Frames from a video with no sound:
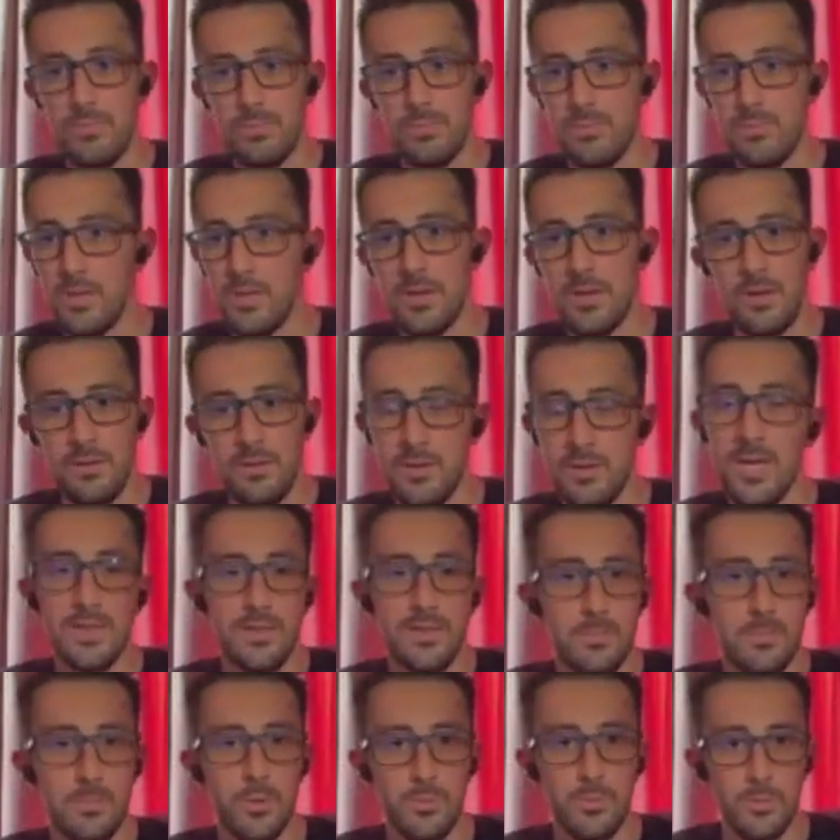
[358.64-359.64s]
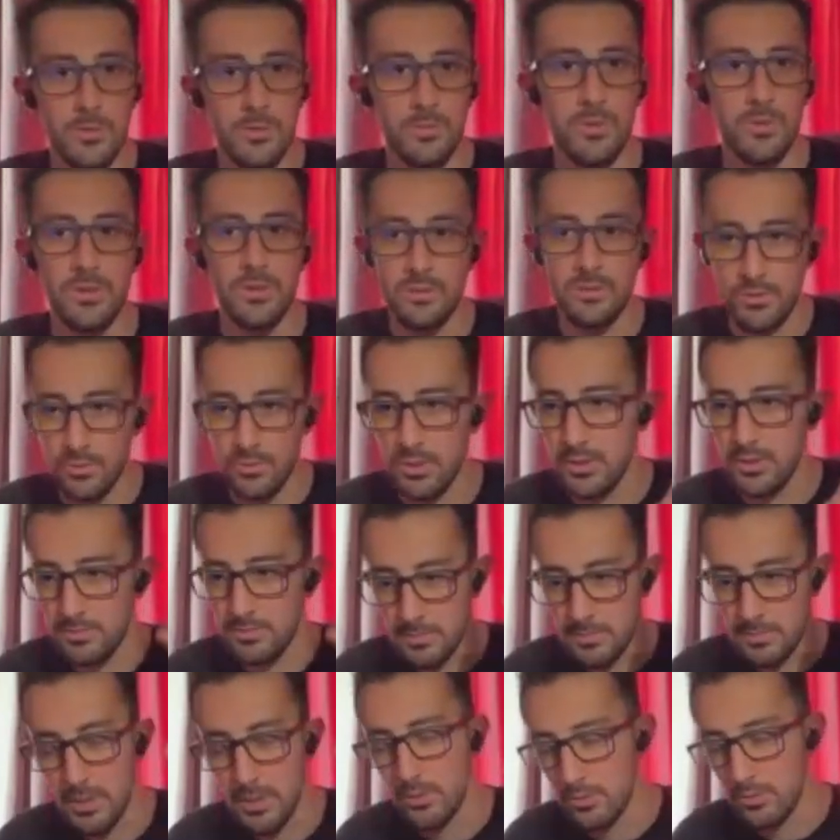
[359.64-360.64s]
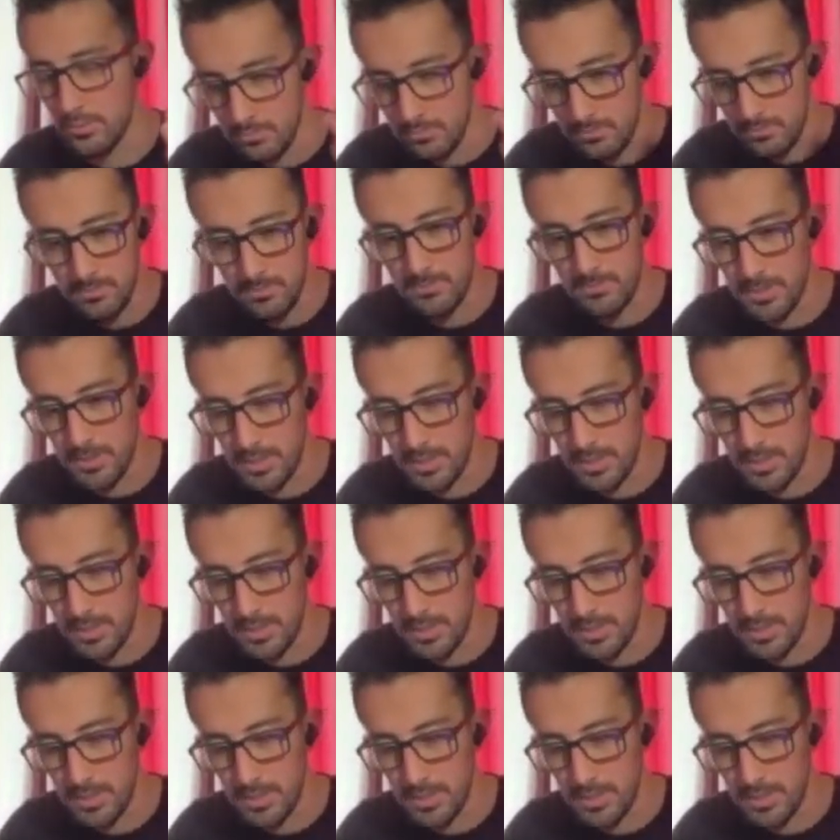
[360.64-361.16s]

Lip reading: they at the moment, well, according to my own